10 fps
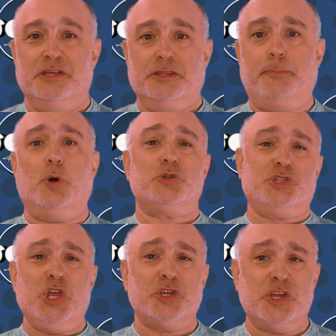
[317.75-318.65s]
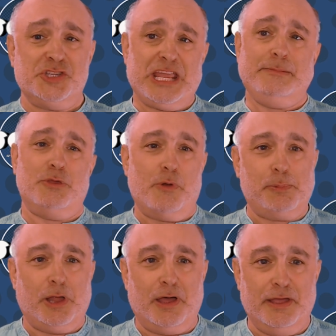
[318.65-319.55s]
The poor students, came the
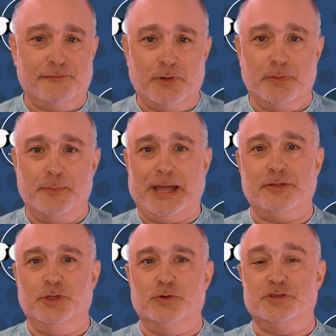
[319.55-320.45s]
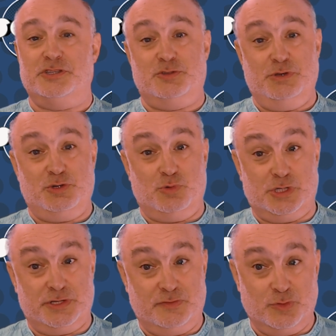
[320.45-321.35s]
reply from the back of the audience, which
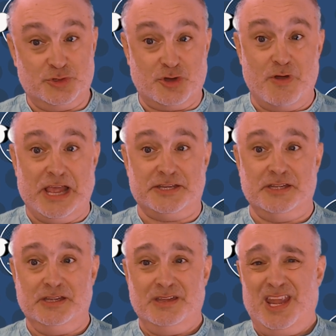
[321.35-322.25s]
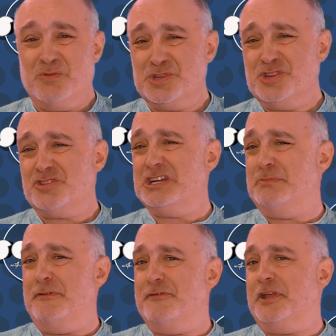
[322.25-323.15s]
was, of course, correct. And I wasn't trying to
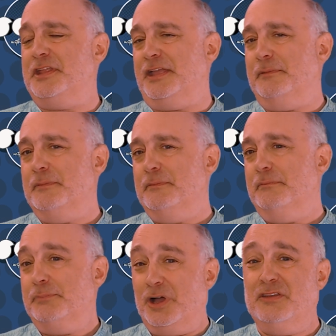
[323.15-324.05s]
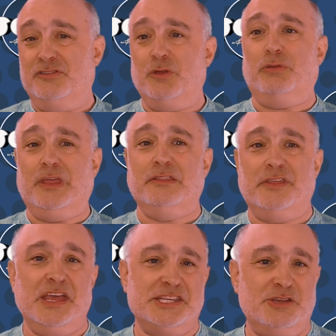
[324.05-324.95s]
be funny, but I do think
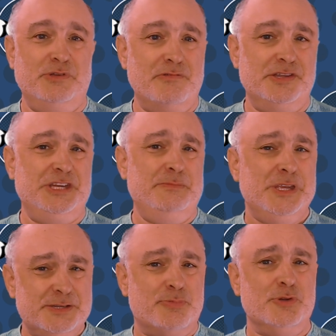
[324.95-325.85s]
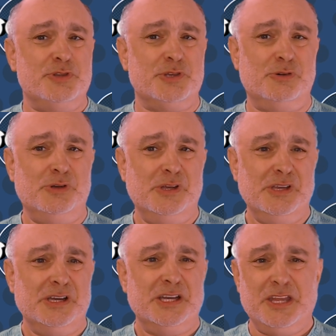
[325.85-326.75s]
the SQE regime is brutal,
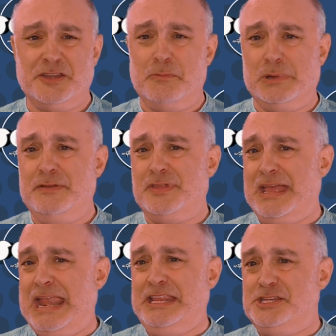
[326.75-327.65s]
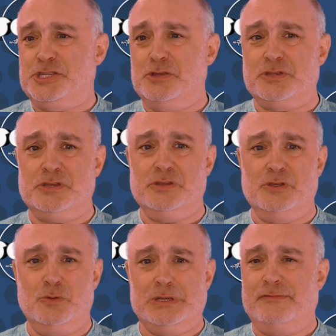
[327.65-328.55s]
and I don't believe that any student
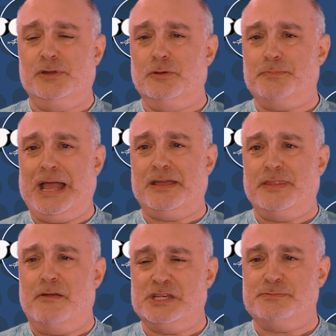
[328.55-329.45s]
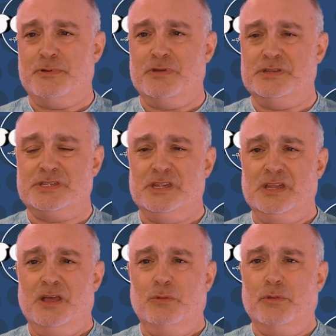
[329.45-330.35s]
who will ever look back at their experience
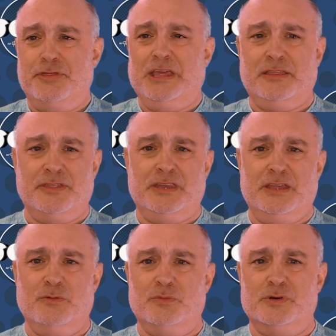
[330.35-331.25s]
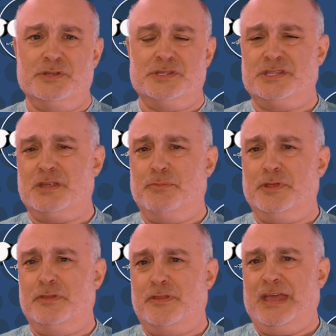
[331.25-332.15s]
will think that it was
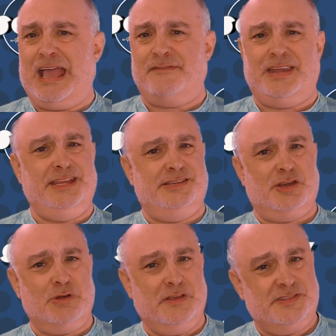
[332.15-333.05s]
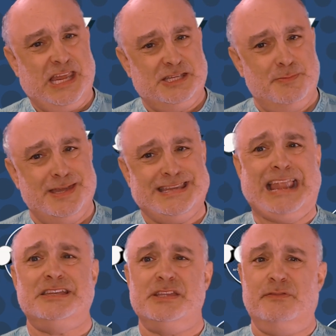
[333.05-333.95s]
something that they have any degree of
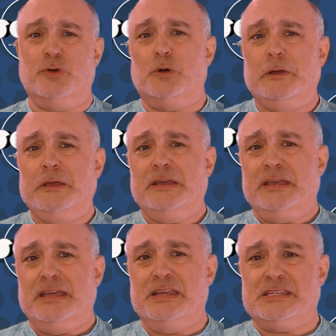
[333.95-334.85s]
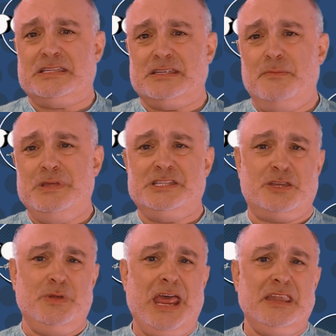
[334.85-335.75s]
sentimentality for. It's a means
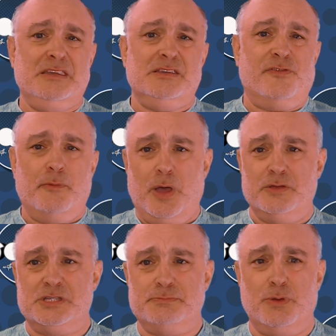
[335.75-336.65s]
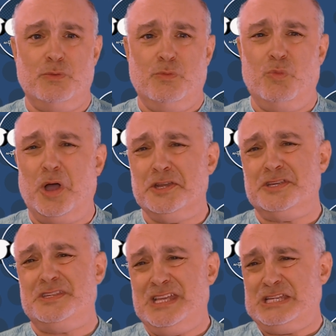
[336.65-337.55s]
to an end for most, but why
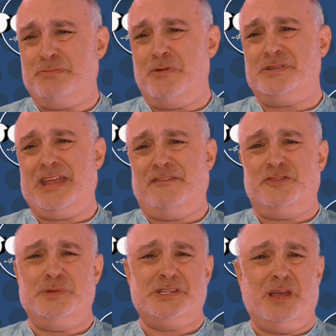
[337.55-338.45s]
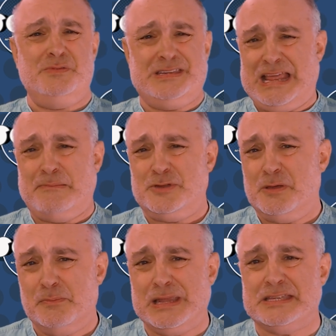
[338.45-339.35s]
does the experience have to be so damned
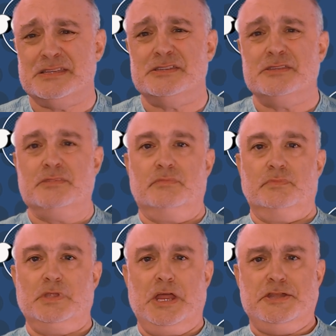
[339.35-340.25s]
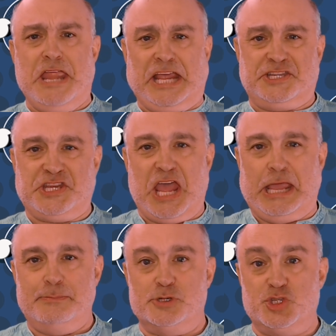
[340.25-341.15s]
unpleasant? Next
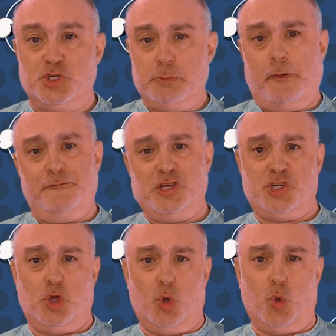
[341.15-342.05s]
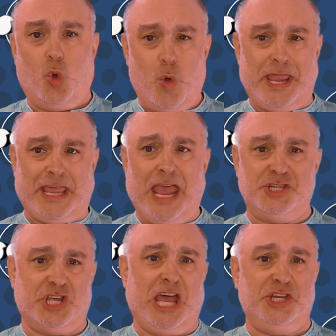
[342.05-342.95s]
came superficial, quick
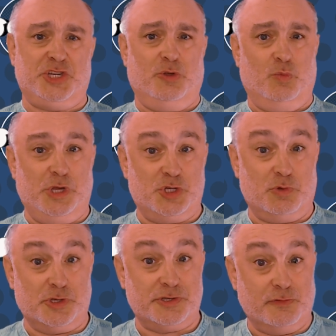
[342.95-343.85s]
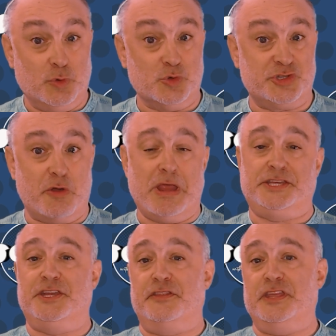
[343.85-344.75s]
education, which was, of course,
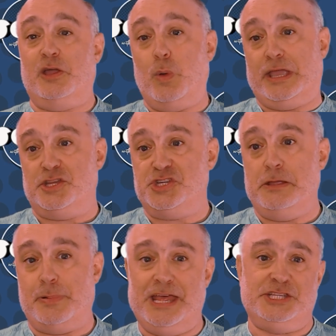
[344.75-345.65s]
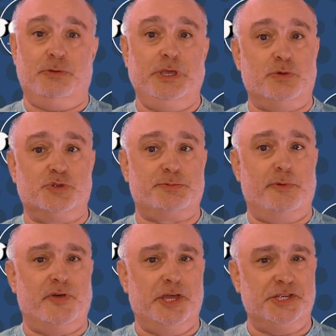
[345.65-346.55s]
directed at the quick, cheap SQE course
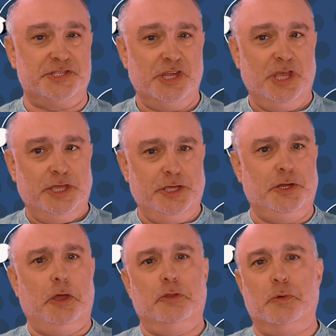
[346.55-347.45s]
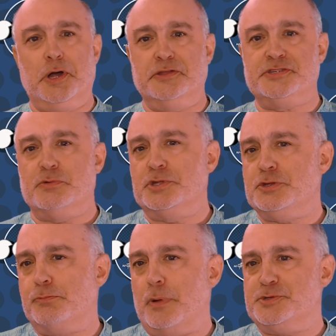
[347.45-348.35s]
providers. You know, the ones who
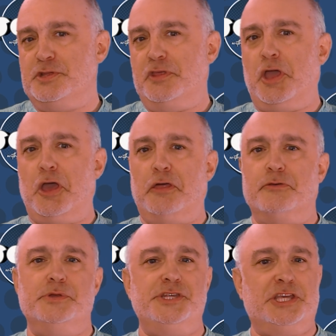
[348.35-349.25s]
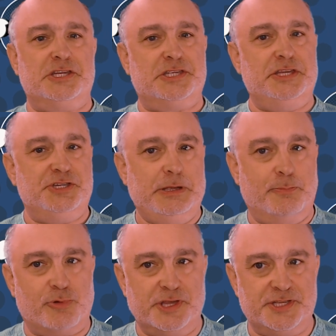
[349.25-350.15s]
promise you the earth at ridiculously cheap
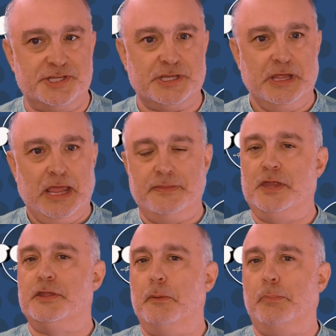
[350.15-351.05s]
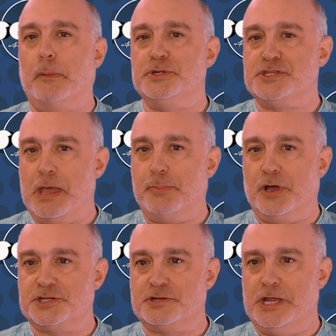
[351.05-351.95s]
prices and then don't publish their
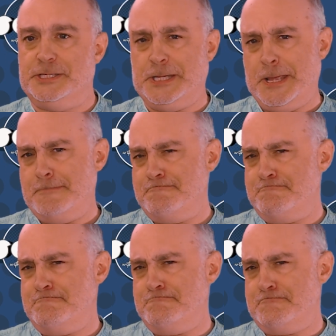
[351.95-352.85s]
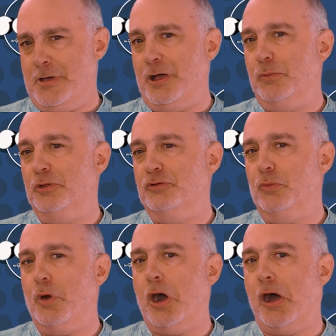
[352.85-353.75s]
pass rates. I wonder
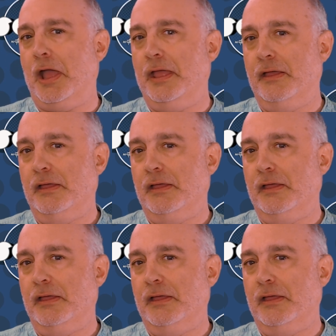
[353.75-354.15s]
why.